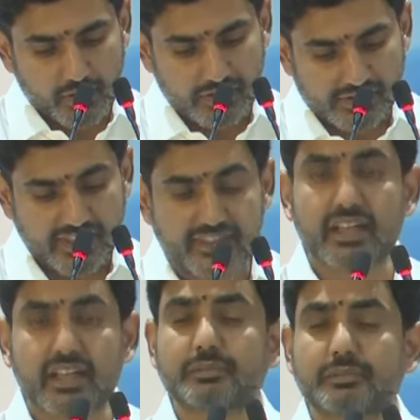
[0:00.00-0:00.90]
Saying
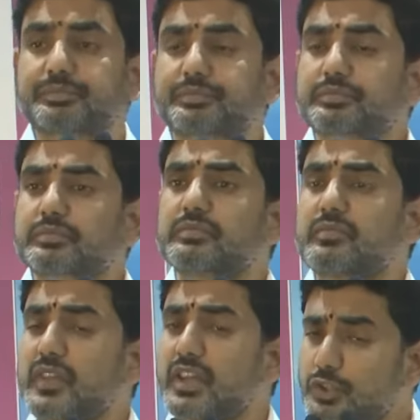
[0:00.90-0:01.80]
that,
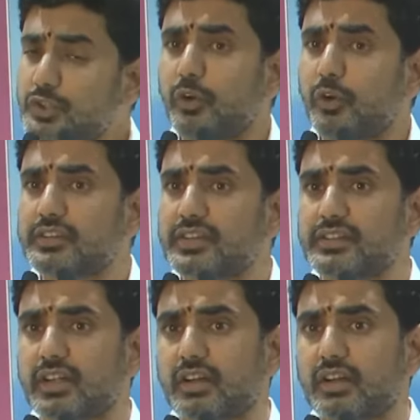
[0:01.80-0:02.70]
new
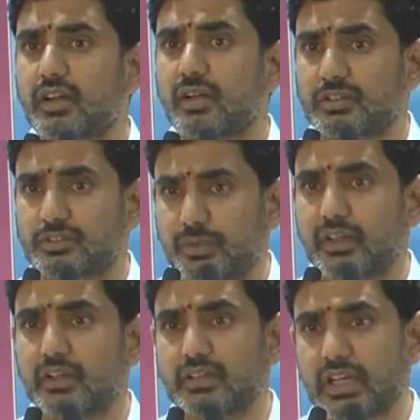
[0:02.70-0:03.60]
policies are on its
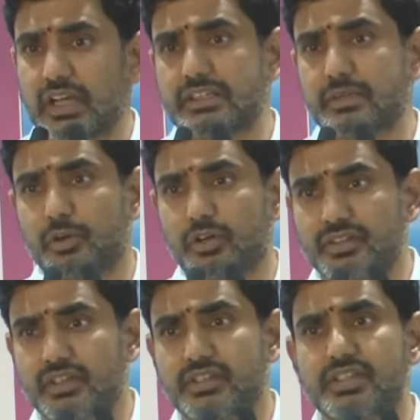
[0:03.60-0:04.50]
way. The IT
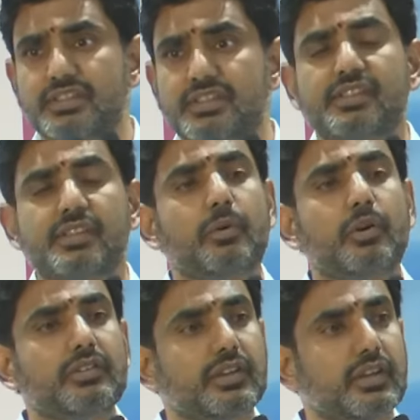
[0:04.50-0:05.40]
policy, the GCC
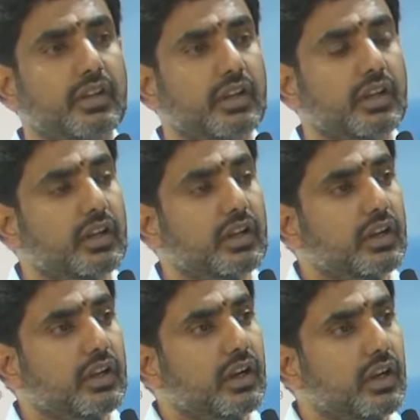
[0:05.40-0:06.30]
policy,
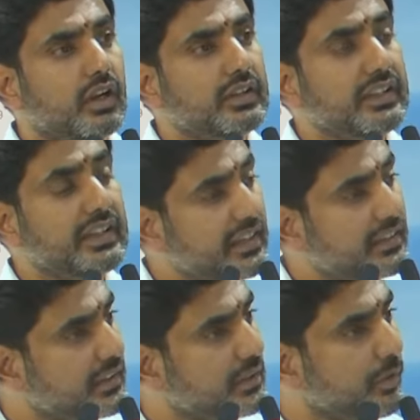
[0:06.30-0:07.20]
the data
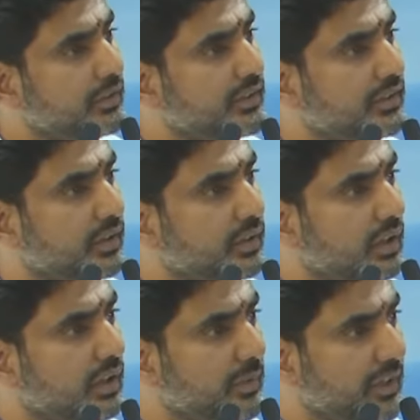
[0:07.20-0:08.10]
center policies
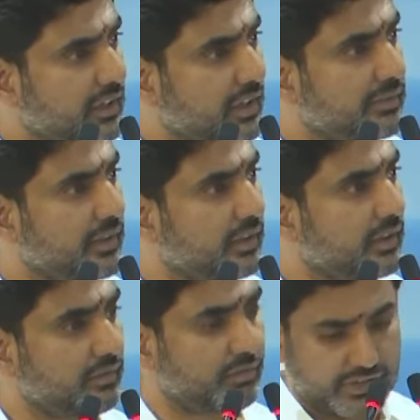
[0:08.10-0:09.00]
are being
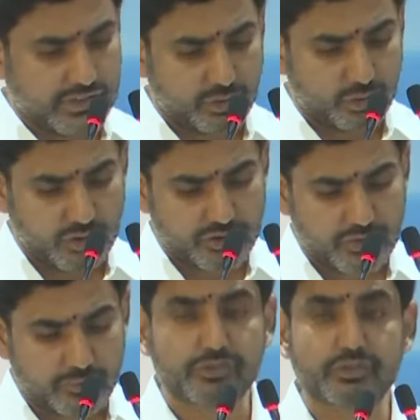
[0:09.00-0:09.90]
crafted, and we intend to launch
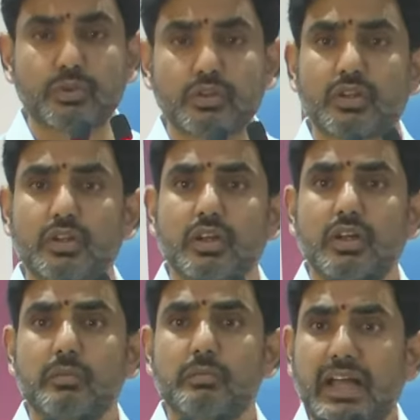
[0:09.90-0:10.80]
them soon.
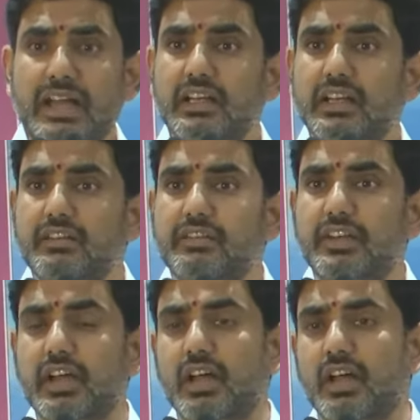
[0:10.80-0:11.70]
Parallelly,
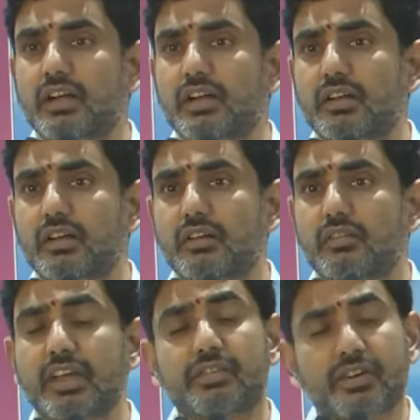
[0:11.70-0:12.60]

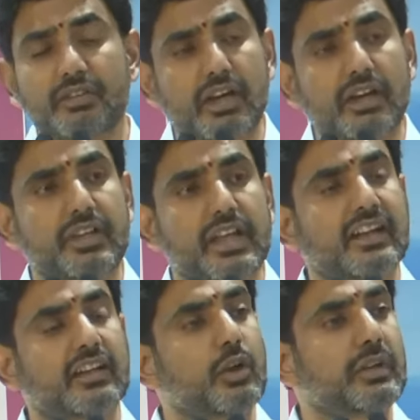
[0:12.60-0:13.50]
we have revived the
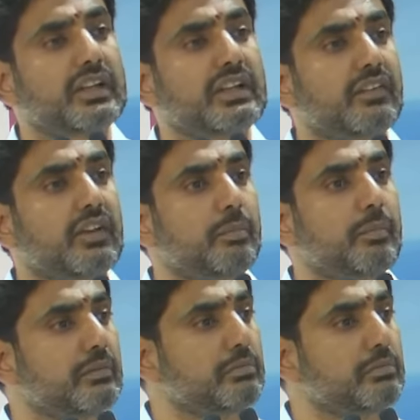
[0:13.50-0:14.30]
Economic Development